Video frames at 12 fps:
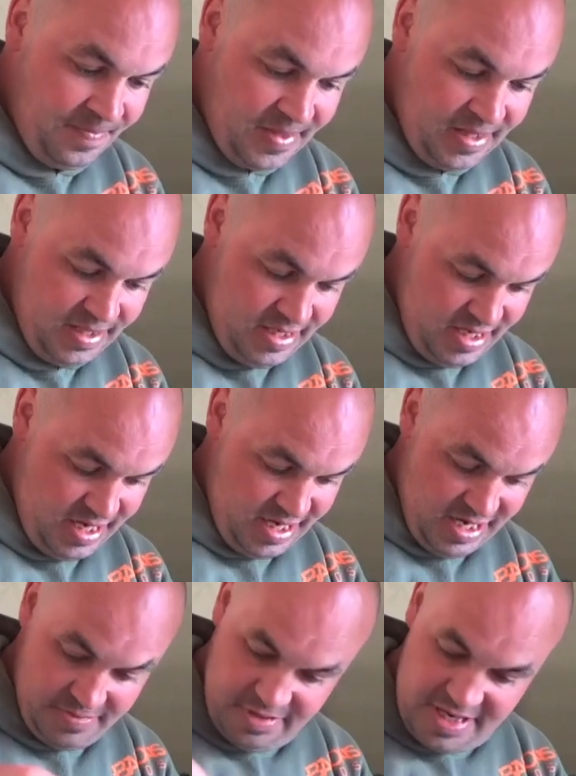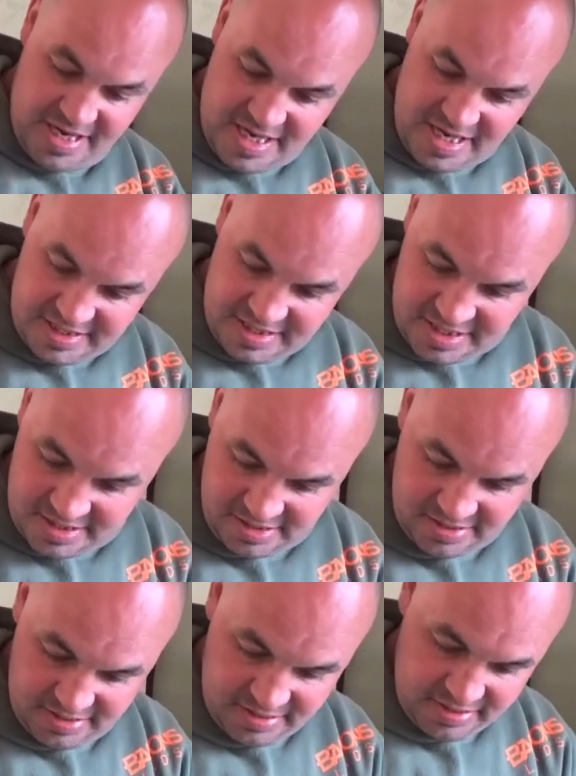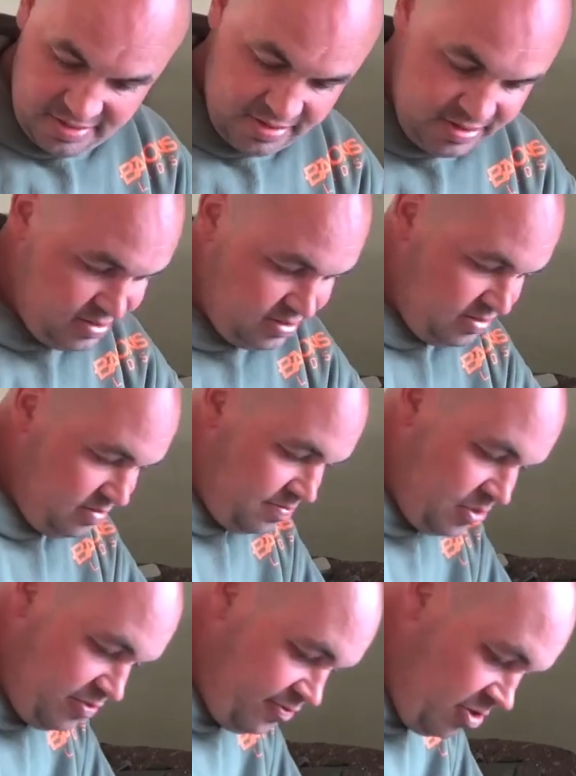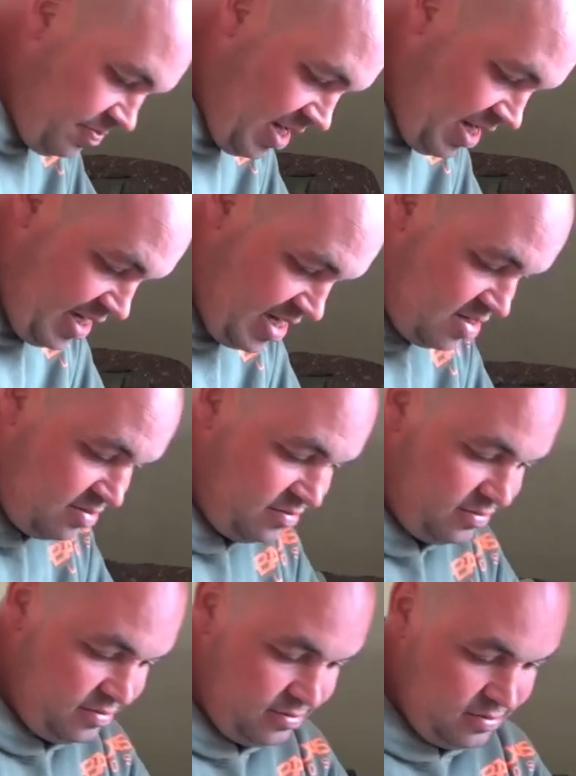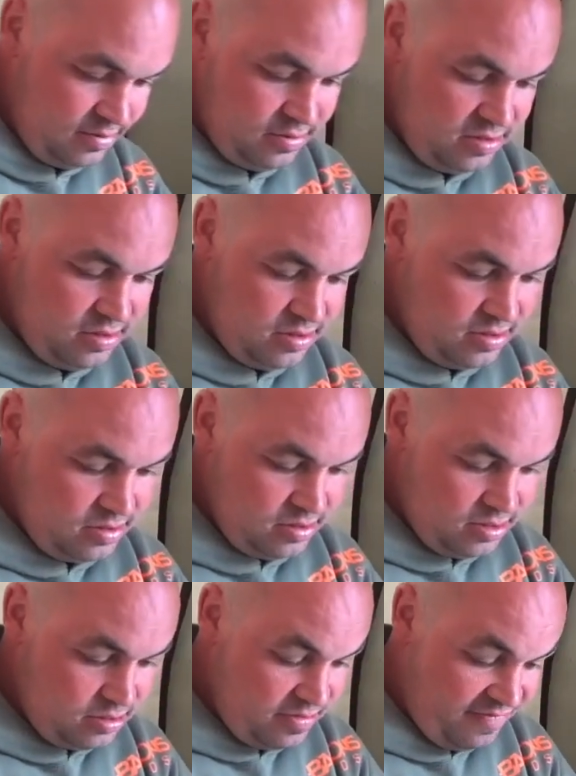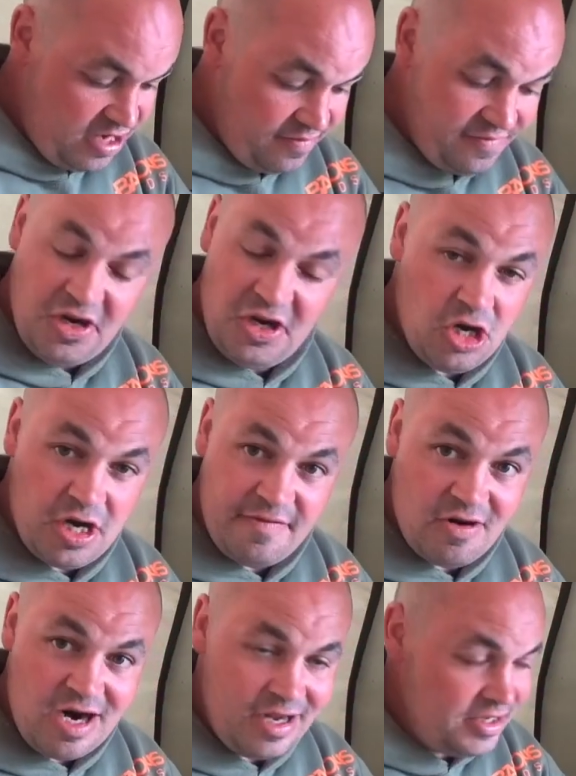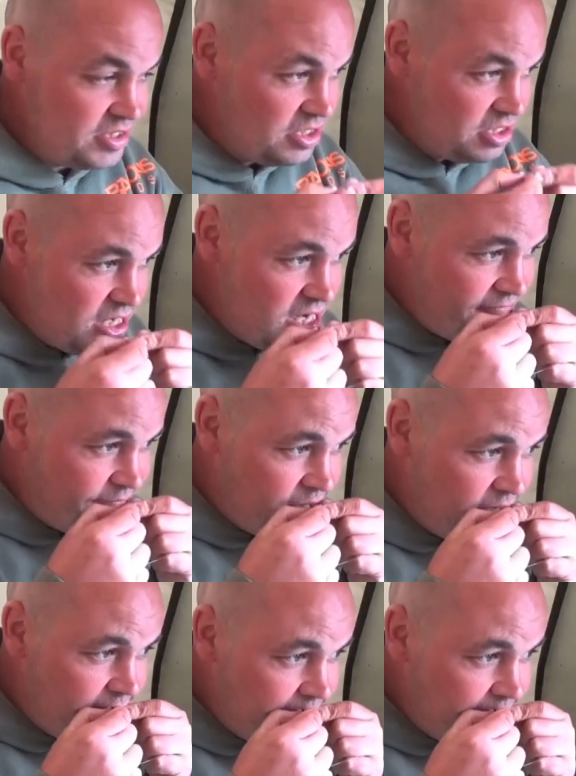yeah, we'll get that done. I'll put the rod back out. To be fair, we've only got another hour of the session left, but